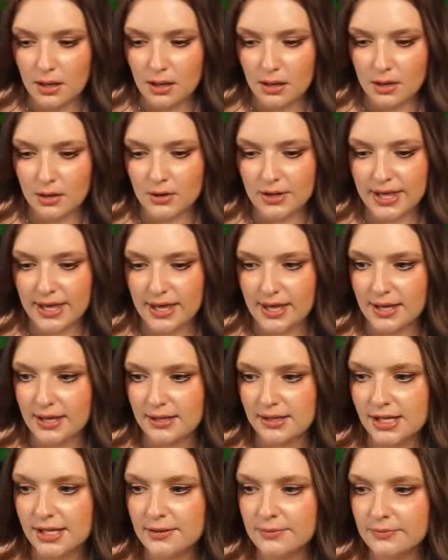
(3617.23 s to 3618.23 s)
Okay,
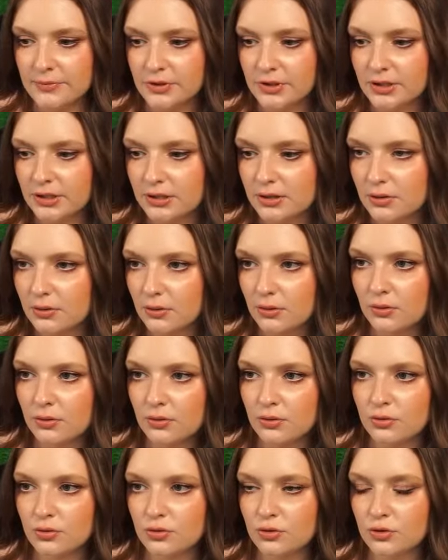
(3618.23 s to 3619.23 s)
Clem, you need to go
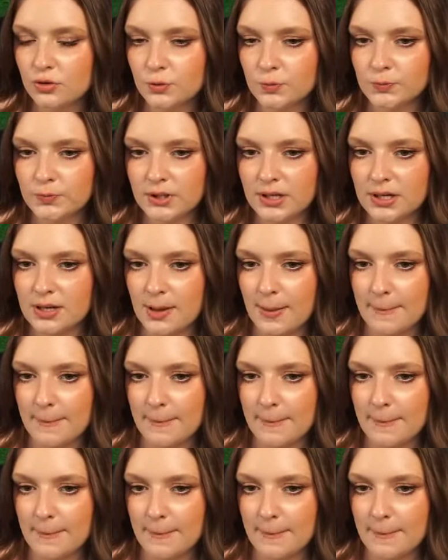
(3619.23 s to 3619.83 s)
home.